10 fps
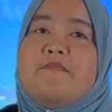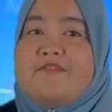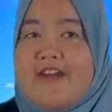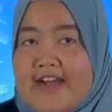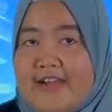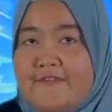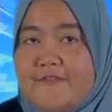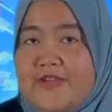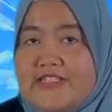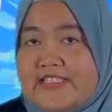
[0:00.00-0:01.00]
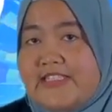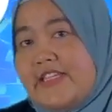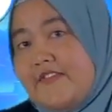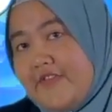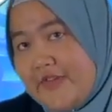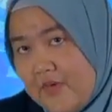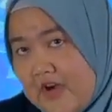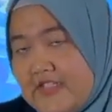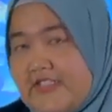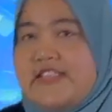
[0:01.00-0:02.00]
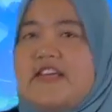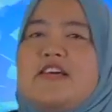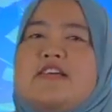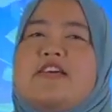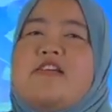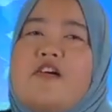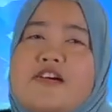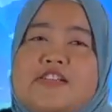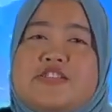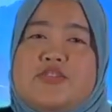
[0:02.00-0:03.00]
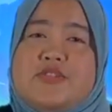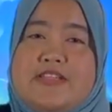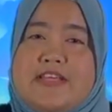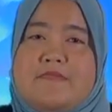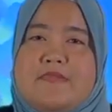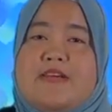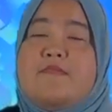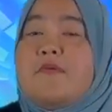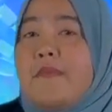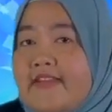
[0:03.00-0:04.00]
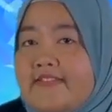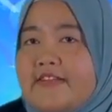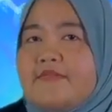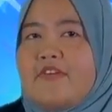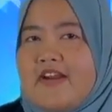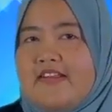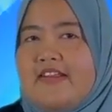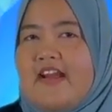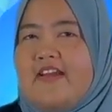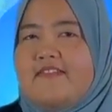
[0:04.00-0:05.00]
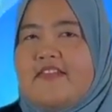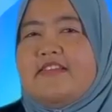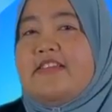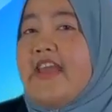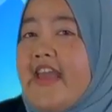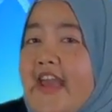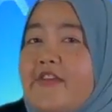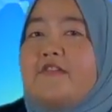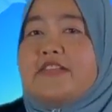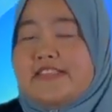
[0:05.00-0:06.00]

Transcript: 5, which is give rewards, in order to keep the momentum running until the end of the